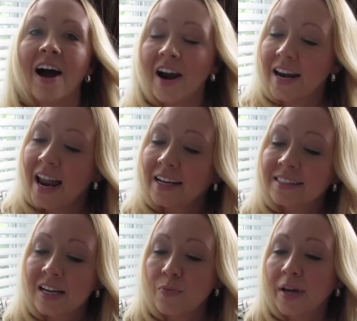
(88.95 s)
All right,
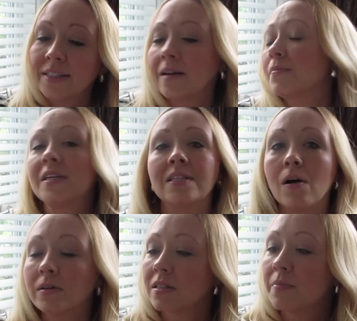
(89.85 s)
next I picked up this
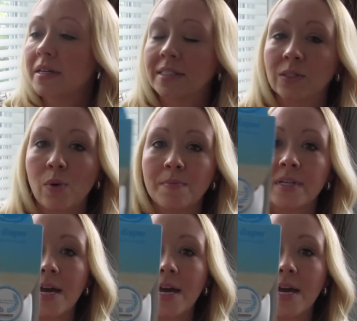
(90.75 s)
Ultimate Swim